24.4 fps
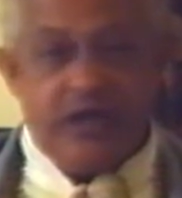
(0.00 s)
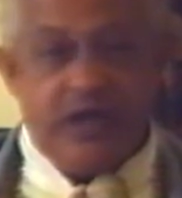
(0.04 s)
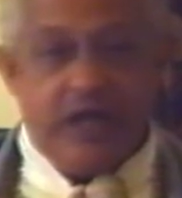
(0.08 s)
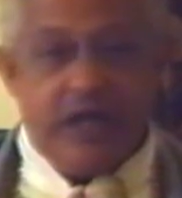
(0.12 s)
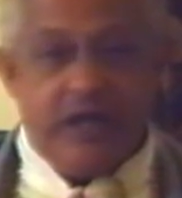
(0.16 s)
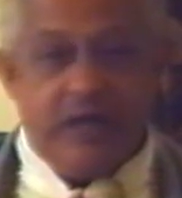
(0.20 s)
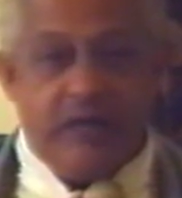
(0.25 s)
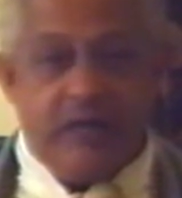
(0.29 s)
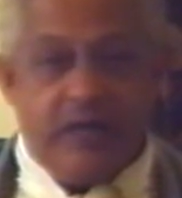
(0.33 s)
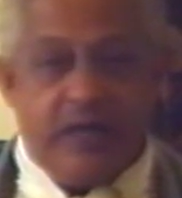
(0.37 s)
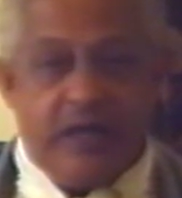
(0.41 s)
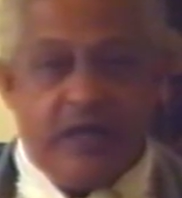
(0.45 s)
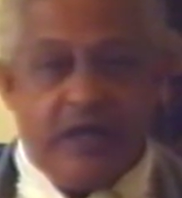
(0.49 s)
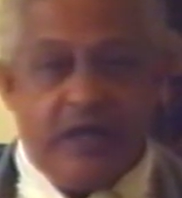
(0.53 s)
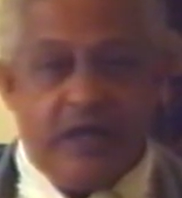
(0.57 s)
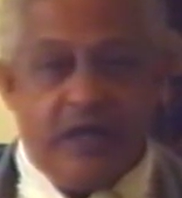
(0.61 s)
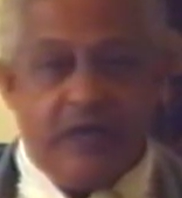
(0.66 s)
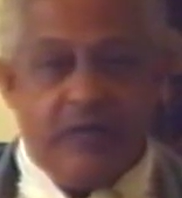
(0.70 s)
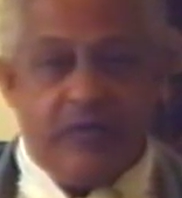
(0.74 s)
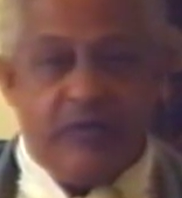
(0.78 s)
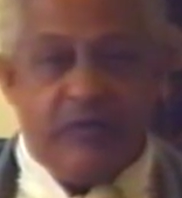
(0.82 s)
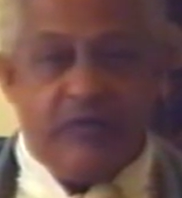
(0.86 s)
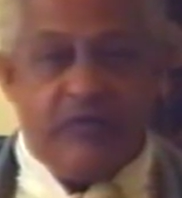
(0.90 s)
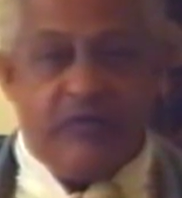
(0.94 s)
and make
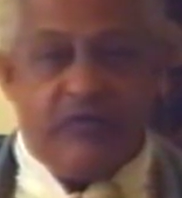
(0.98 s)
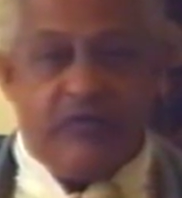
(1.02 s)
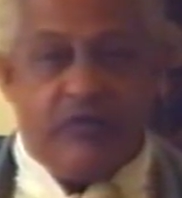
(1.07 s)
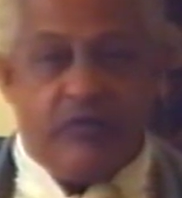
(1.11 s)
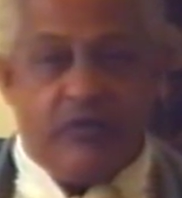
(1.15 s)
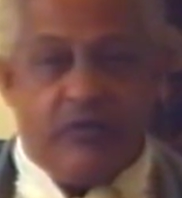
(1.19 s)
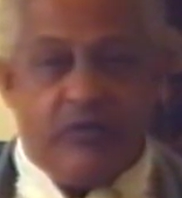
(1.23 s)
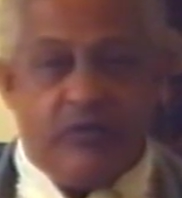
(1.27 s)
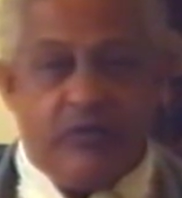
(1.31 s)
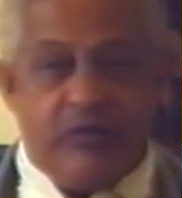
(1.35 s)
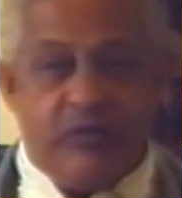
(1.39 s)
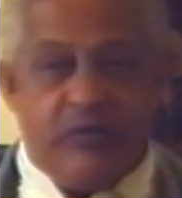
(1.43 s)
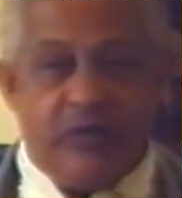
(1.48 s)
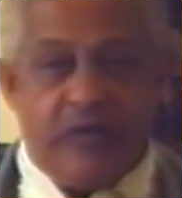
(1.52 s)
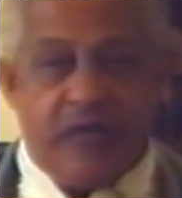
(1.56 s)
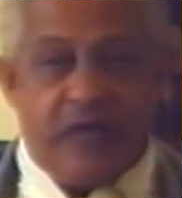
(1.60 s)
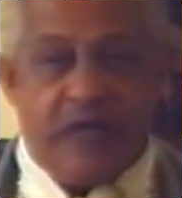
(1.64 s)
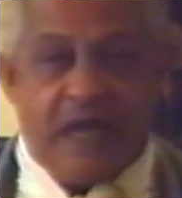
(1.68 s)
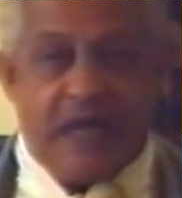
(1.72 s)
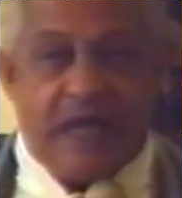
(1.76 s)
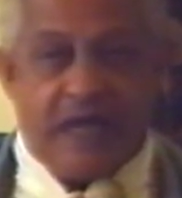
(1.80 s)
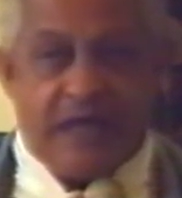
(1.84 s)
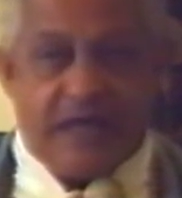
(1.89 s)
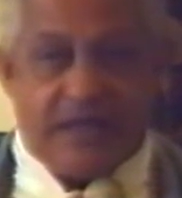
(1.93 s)
him perform
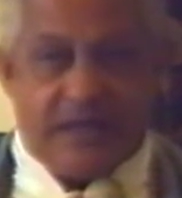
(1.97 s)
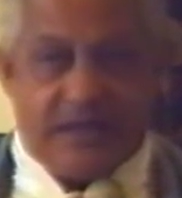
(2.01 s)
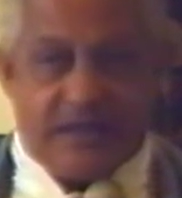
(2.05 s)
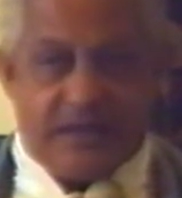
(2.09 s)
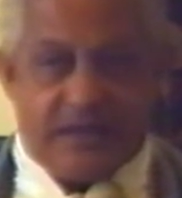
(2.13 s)
the act.